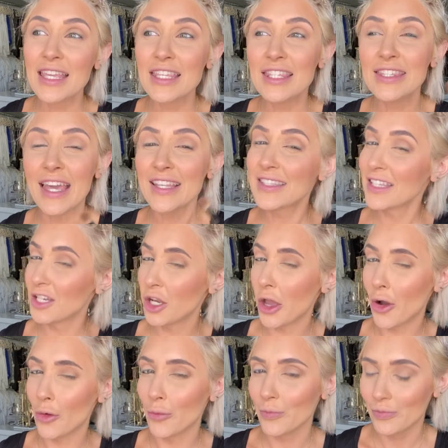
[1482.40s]
Yes and
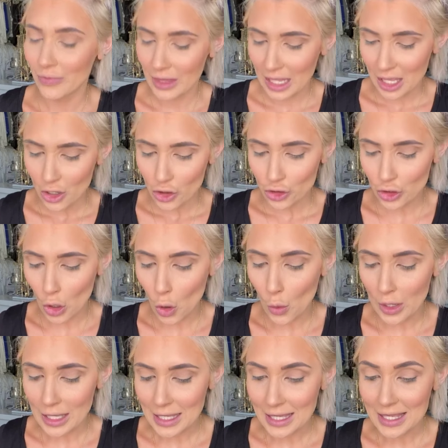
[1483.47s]
no. So
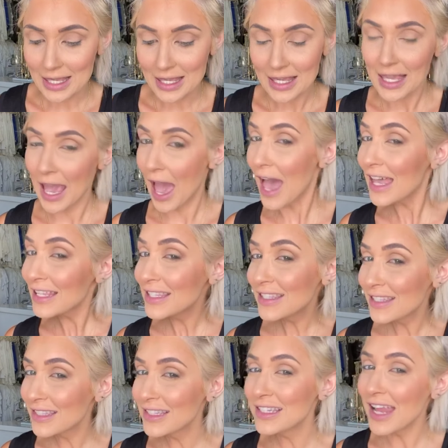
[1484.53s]

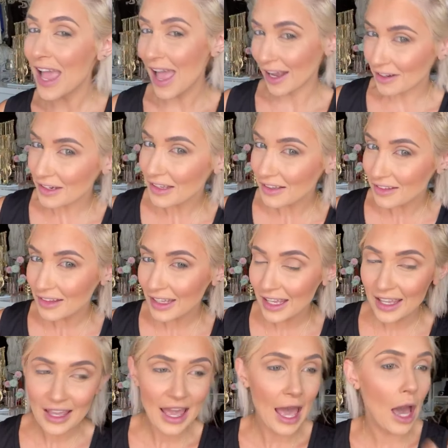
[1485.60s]
yes, technically.
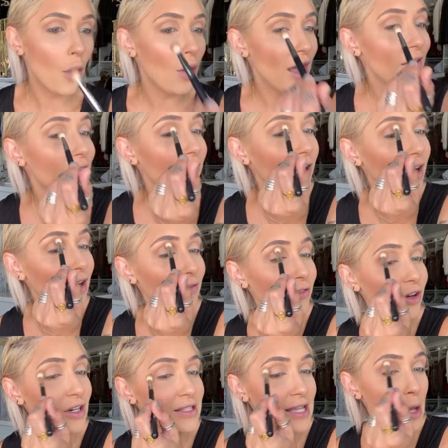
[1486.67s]
However,
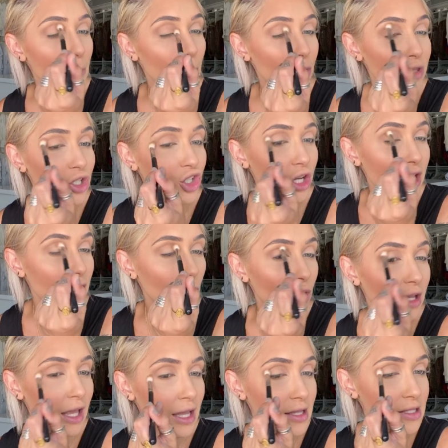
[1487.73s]
for example, the shade
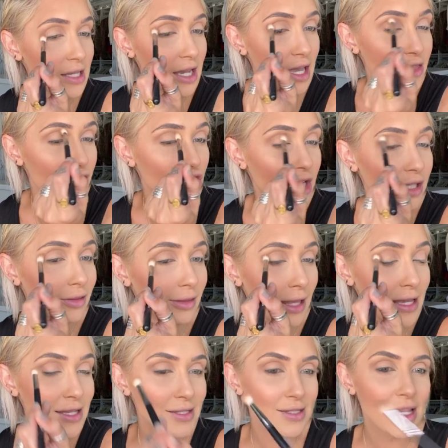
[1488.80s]
organza and the shade
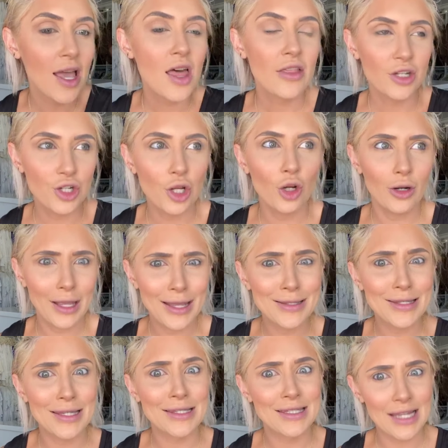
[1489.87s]
lace, the shade
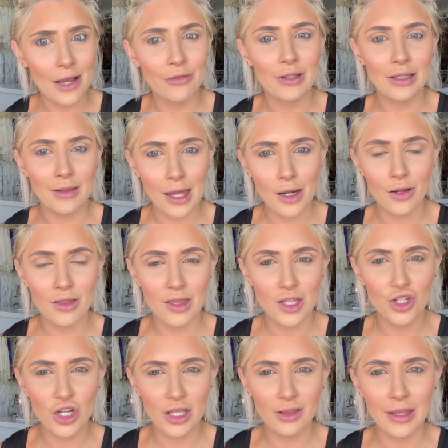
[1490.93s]
organza is definitely lighter than the
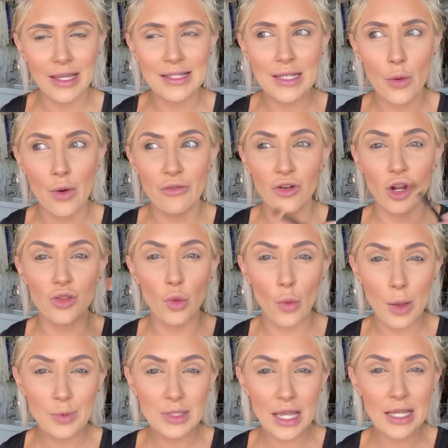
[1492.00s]
shade lace. However, on the
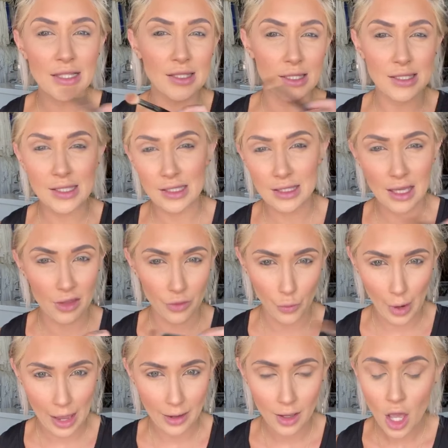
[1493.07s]
website, it's listed the other
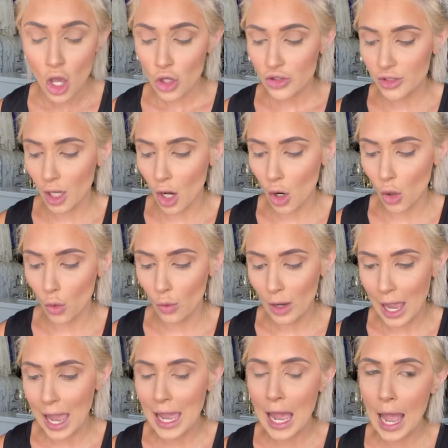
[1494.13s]
way. So
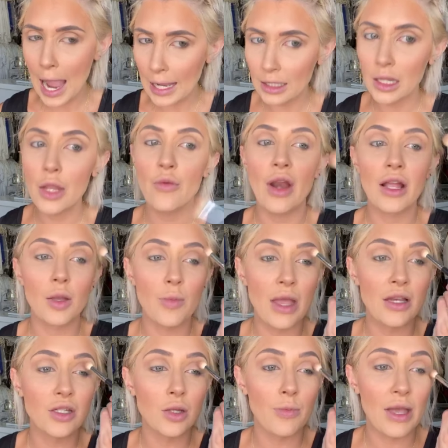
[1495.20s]
I highly
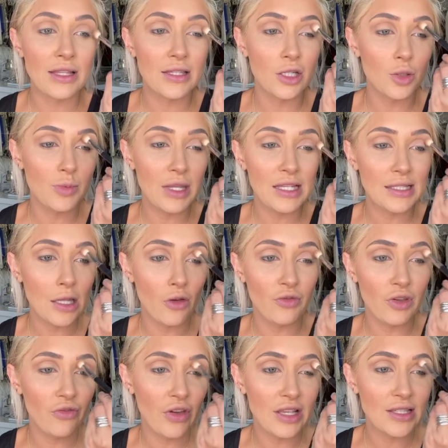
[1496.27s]
recommend to message me a
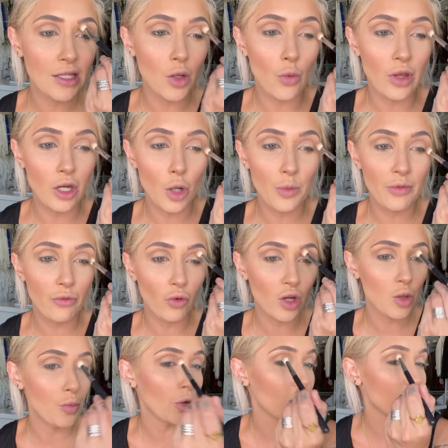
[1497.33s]
selfie facing window before
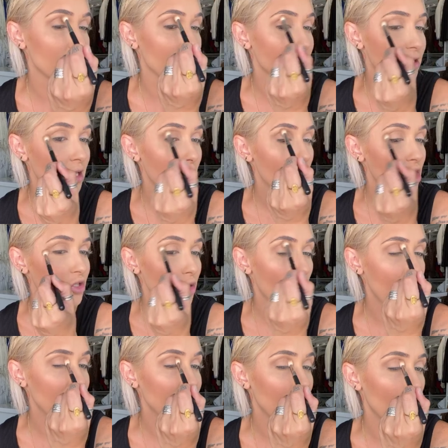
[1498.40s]
you purchase so
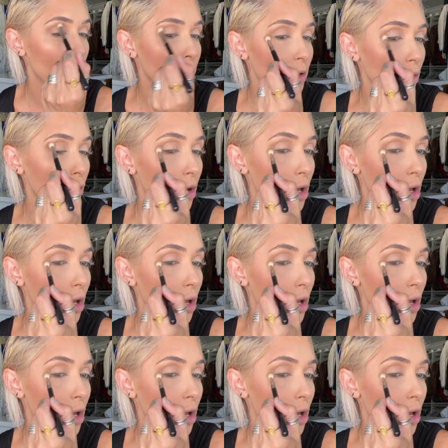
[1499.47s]
I can help you.